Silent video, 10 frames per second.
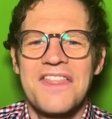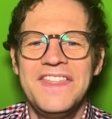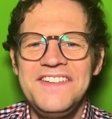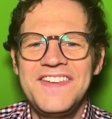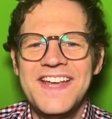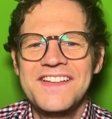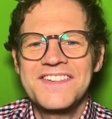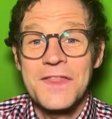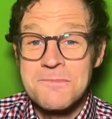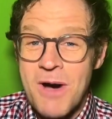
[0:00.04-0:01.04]
This is
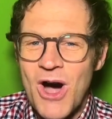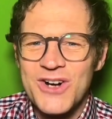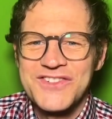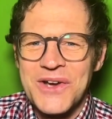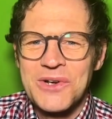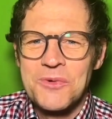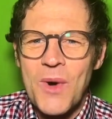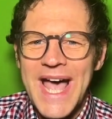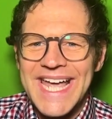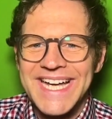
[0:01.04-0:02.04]
the Mark Dolan
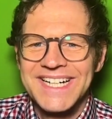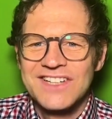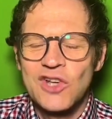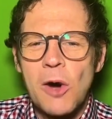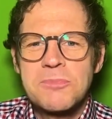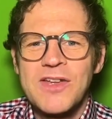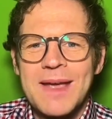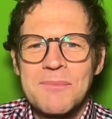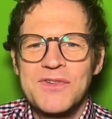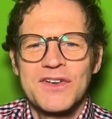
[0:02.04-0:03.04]
Way. Top
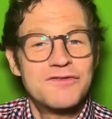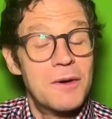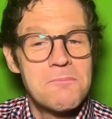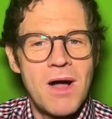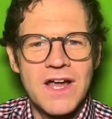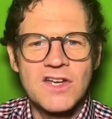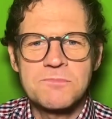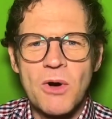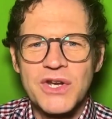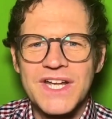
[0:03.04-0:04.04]
tips for mind,
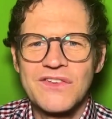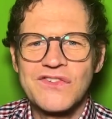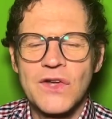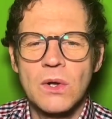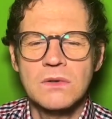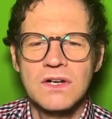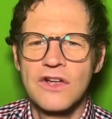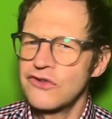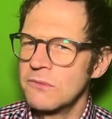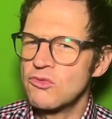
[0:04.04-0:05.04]
body and soul,
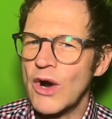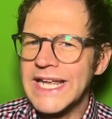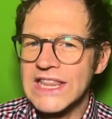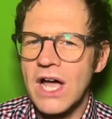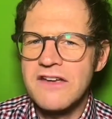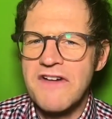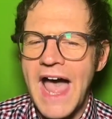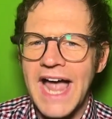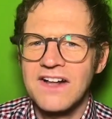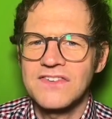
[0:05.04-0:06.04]
some great life
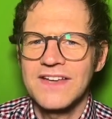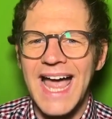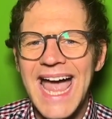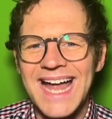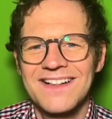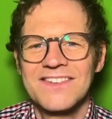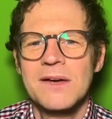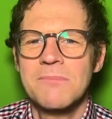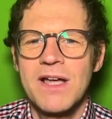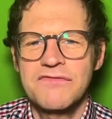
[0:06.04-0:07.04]
hacks, and
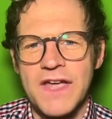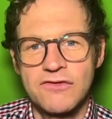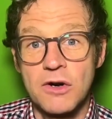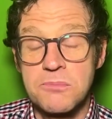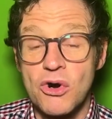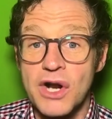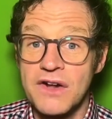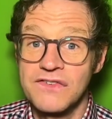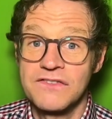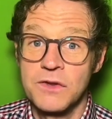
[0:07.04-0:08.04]
my favourite
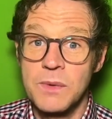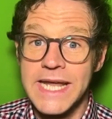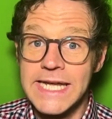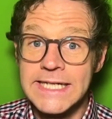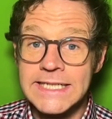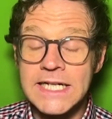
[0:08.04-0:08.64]
products of the week.